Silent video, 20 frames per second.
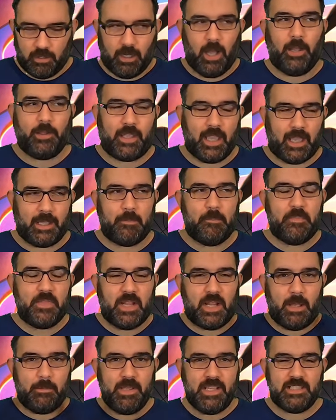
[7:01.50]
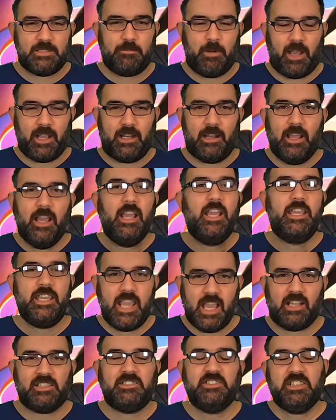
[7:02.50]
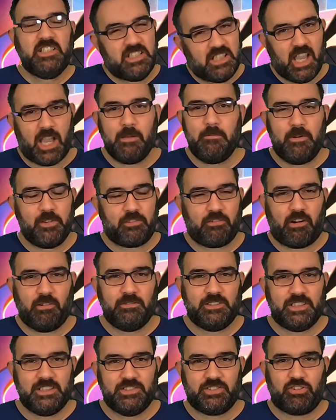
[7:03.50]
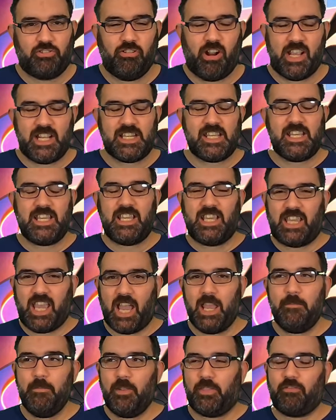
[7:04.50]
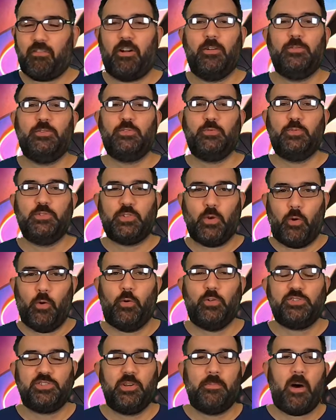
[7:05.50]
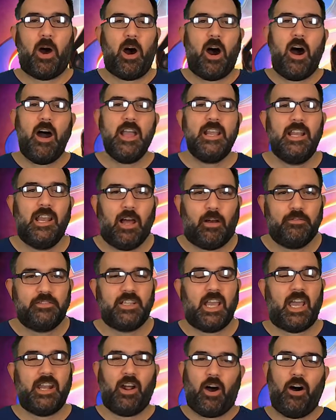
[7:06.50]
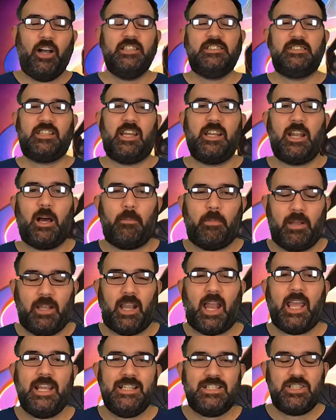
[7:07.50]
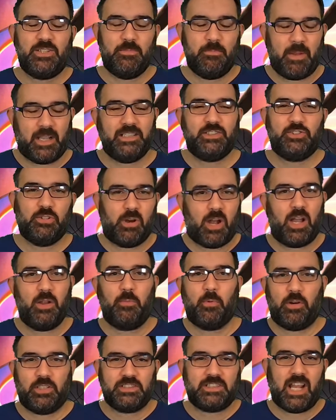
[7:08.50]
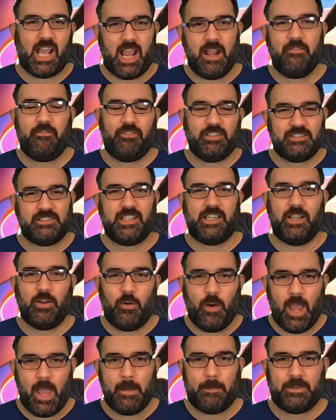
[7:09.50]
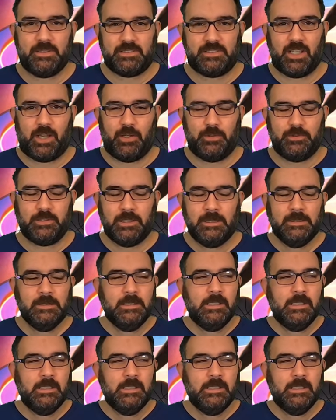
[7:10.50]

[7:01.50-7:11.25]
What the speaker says: Okay, let me explain. Yes, Game of Thrones is great. Game of Thrones was awesome, I loved it, and I stayed up late to make sure I watched every single episode.